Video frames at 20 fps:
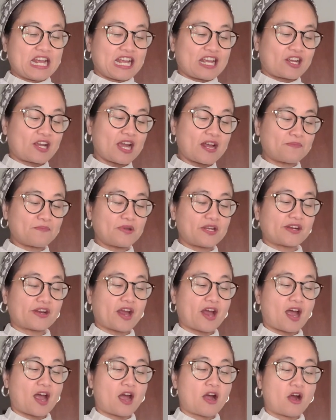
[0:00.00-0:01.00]

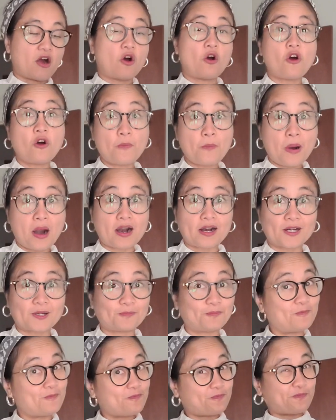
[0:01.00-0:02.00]
Canberra, Hobart,
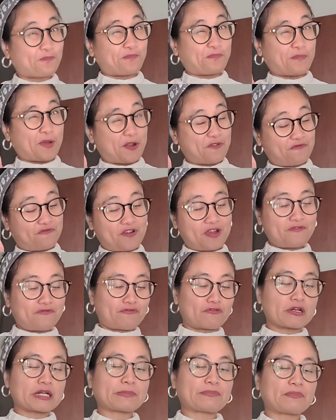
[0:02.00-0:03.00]
my
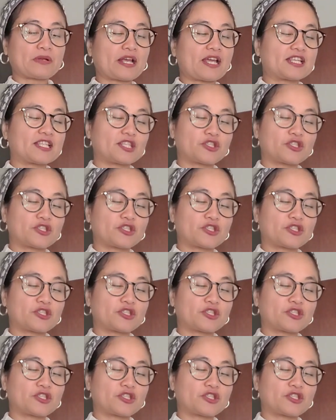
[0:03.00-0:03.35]
favorite place.